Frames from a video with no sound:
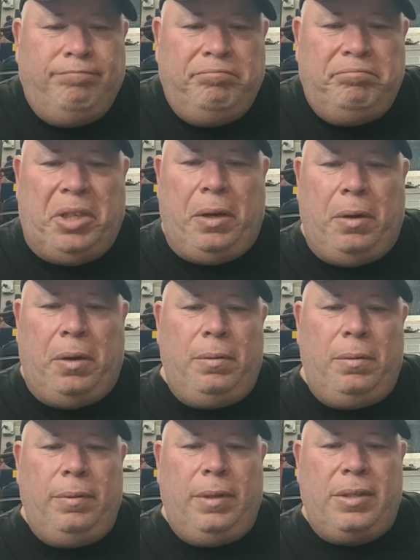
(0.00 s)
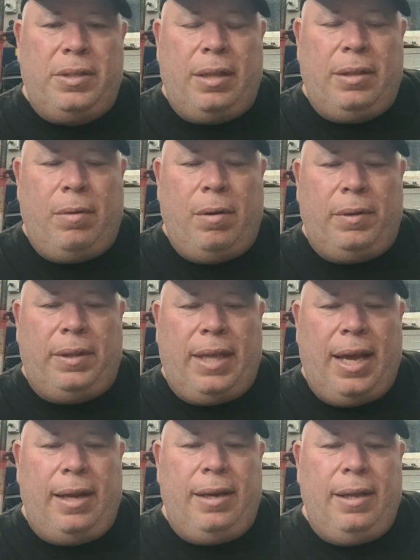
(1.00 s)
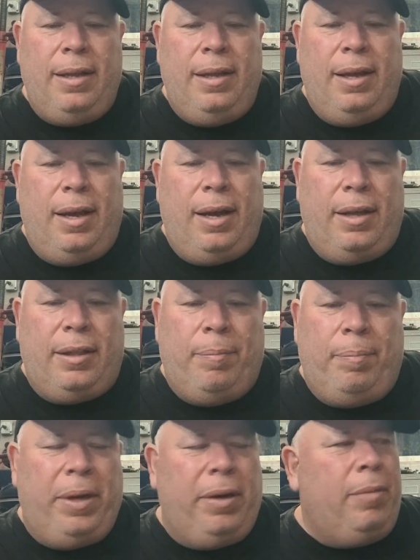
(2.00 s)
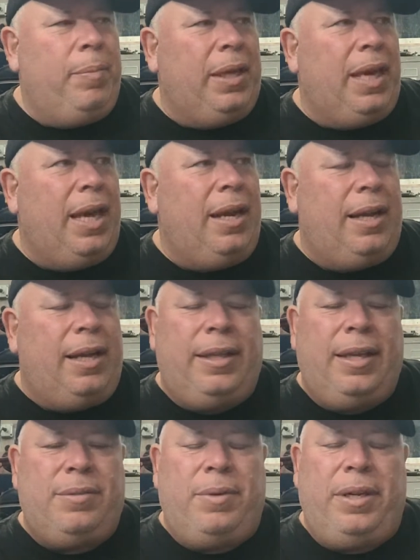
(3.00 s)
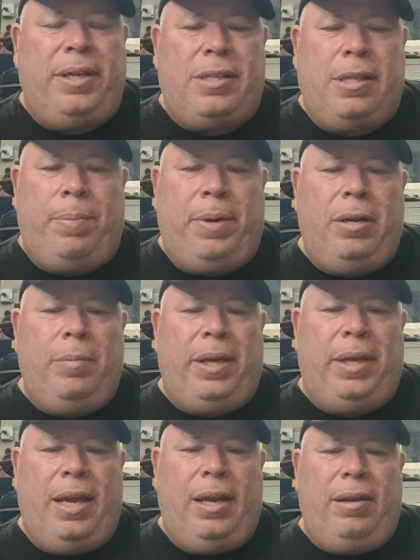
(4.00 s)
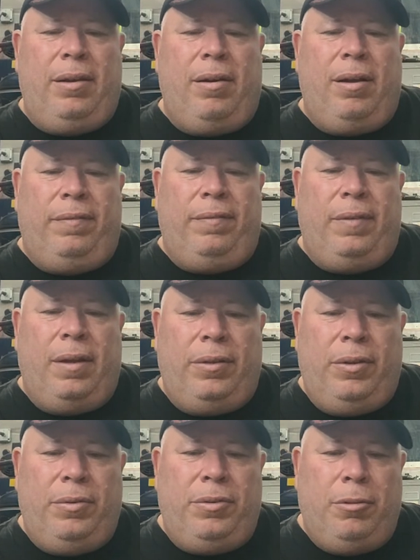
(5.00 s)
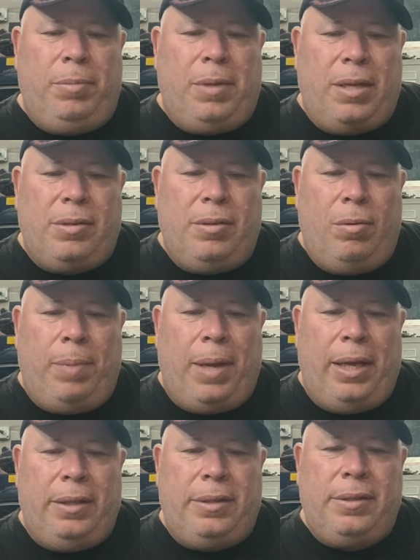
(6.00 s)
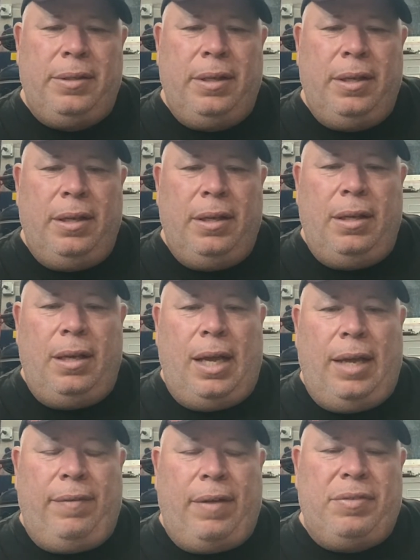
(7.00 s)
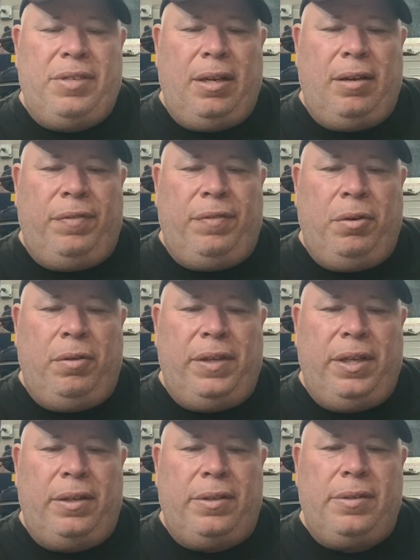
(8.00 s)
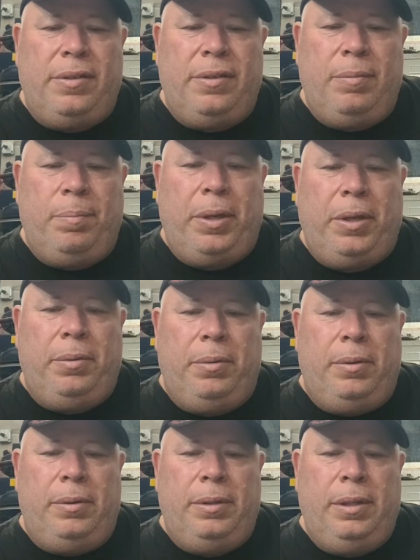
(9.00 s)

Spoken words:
You know, there's nothing wrong with that. The Bearded Mechanic, I think is what it is. The Bearded Mechanic on YouTube does old bikes. I've seen a few of his. Pretty cool.